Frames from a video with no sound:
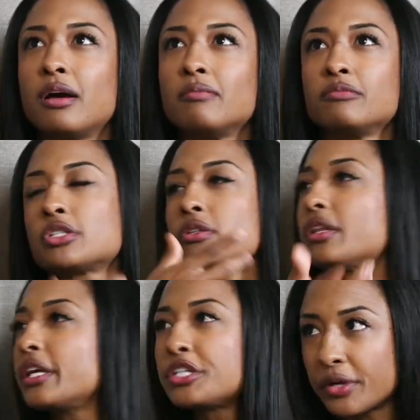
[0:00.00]
just not the
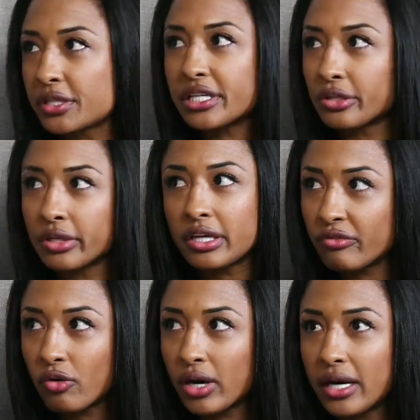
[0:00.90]
experience that you're looking
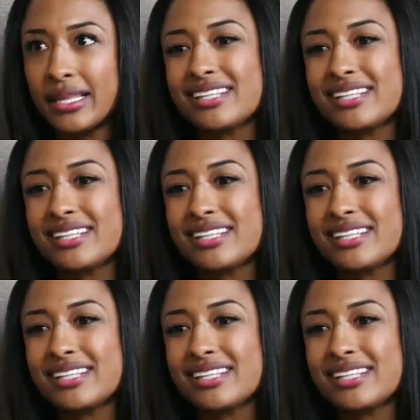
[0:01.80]
for, and